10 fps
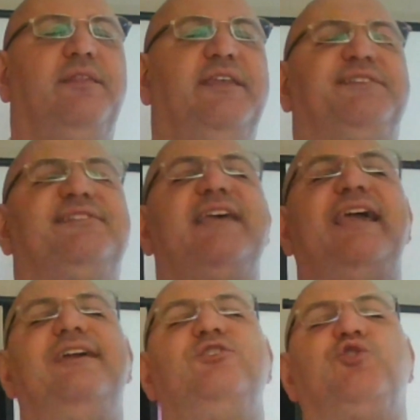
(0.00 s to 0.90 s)
that
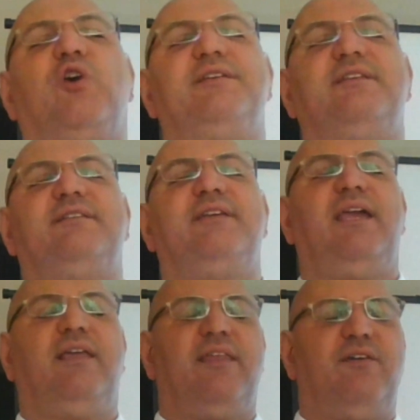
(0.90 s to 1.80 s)
Satan tries to
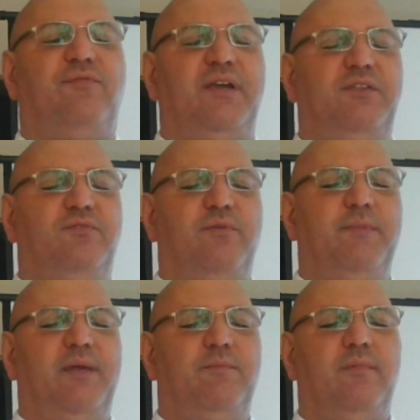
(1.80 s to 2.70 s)
take their faith
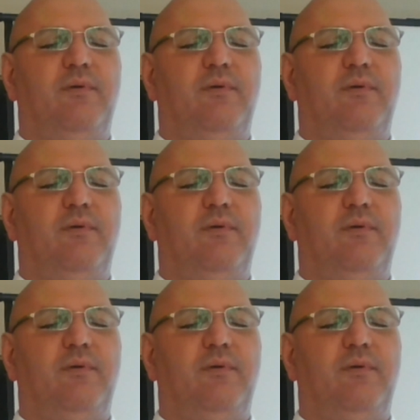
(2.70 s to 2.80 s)
from them